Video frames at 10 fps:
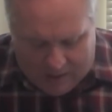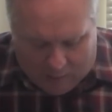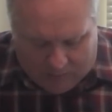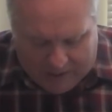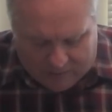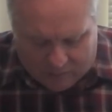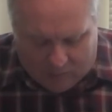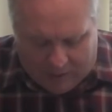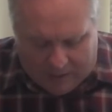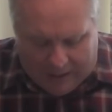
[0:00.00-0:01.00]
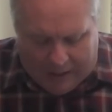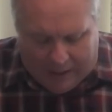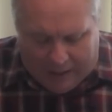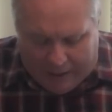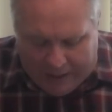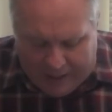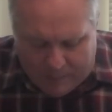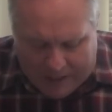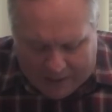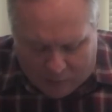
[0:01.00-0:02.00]
Okay, so uh,
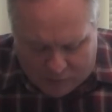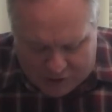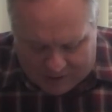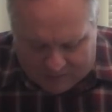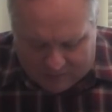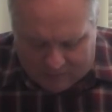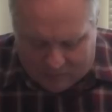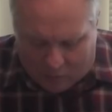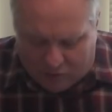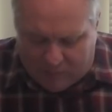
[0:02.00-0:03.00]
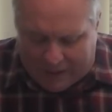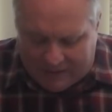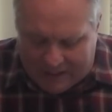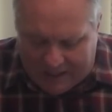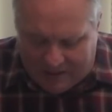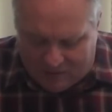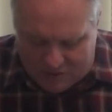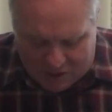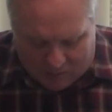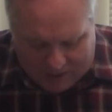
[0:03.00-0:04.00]
abiogenesis, or spontaneous
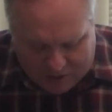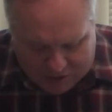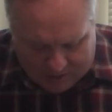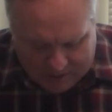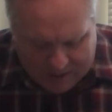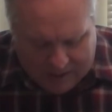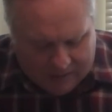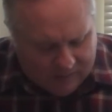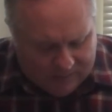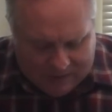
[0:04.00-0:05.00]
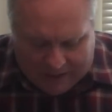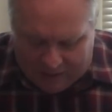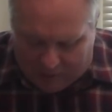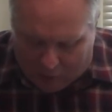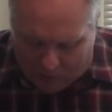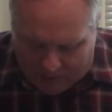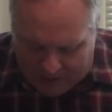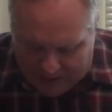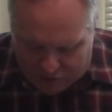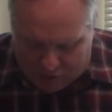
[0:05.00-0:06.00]
generation, does not occur in
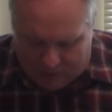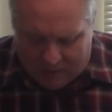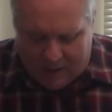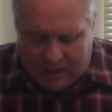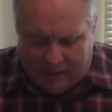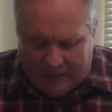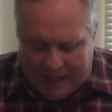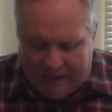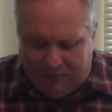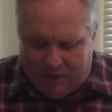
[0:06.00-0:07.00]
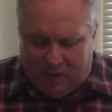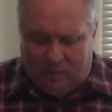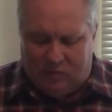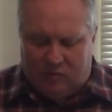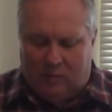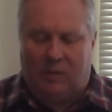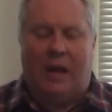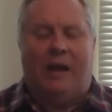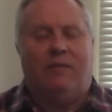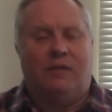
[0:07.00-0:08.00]
nature. Life comes from
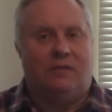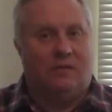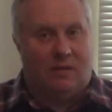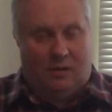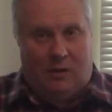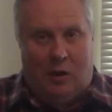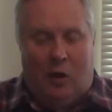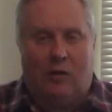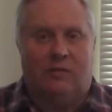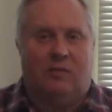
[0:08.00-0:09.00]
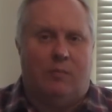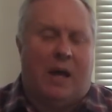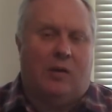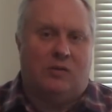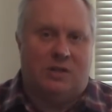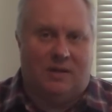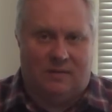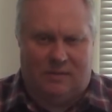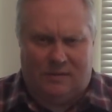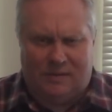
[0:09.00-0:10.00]
life. This is the laws of
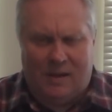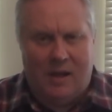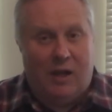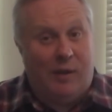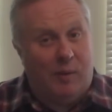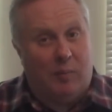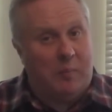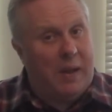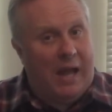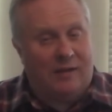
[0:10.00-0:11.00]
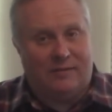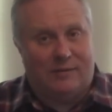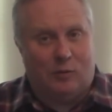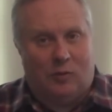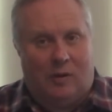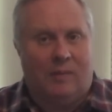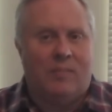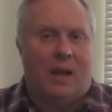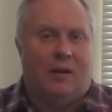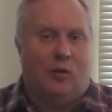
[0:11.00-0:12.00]
biogenesis. You remember Pasteur,
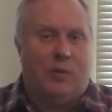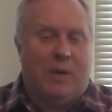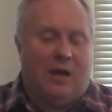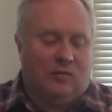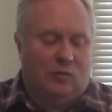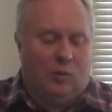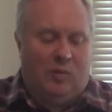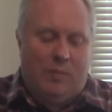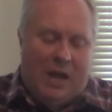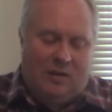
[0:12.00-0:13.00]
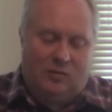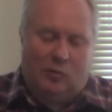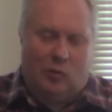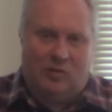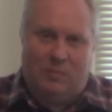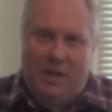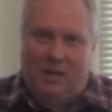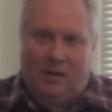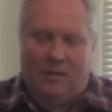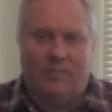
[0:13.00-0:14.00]
Louis Pasteur with Pasteur's
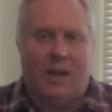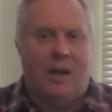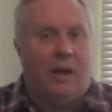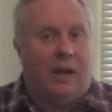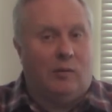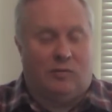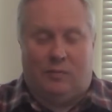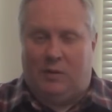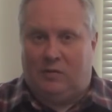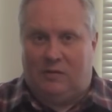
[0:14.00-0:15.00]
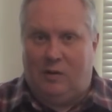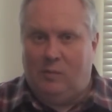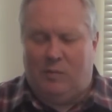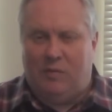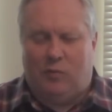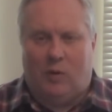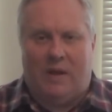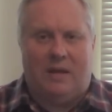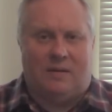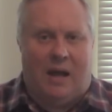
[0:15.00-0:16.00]
beaker. It was assumed before
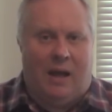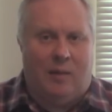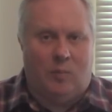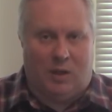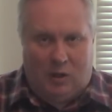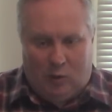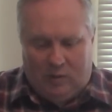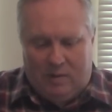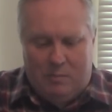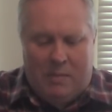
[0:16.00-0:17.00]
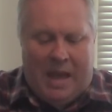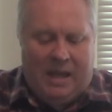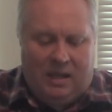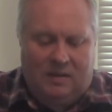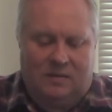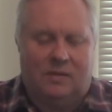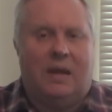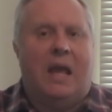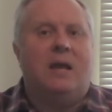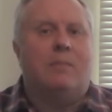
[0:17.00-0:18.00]
that time, you know, that maggots
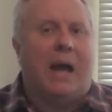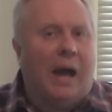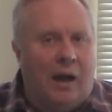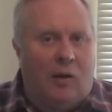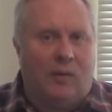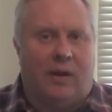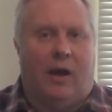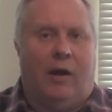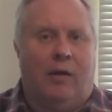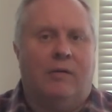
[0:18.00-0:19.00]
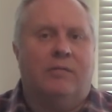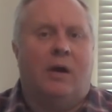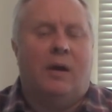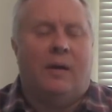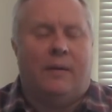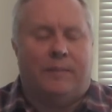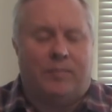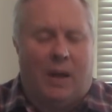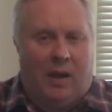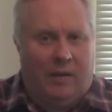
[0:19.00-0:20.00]
came out of
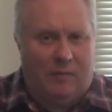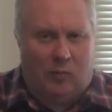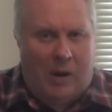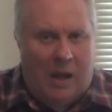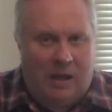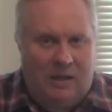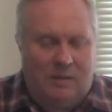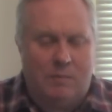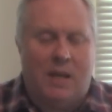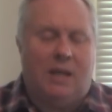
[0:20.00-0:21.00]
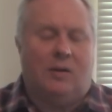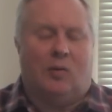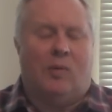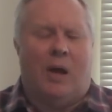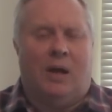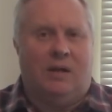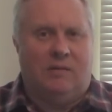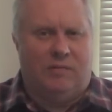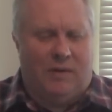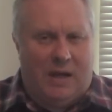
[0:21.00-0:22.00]
uh, rotting meat or
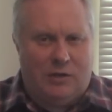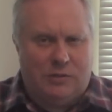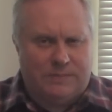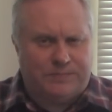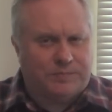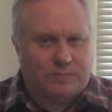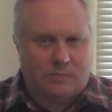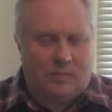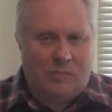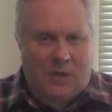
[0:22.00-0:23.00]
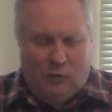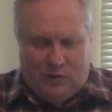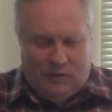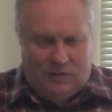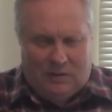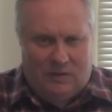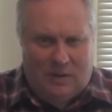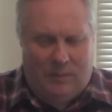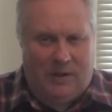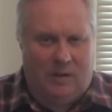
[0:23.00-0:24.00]
rotting flesh. It was just
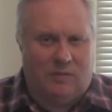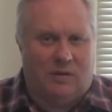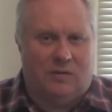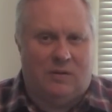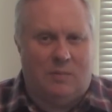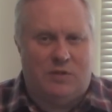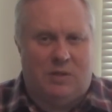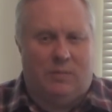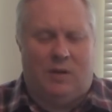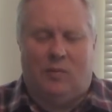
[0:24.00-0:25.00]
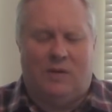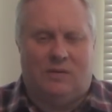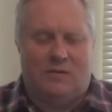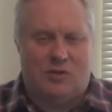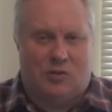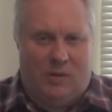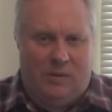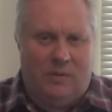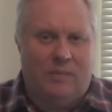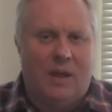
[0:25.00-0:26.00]
something that was an assumption, but it wasn't
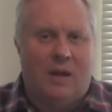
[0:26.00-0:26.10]
true.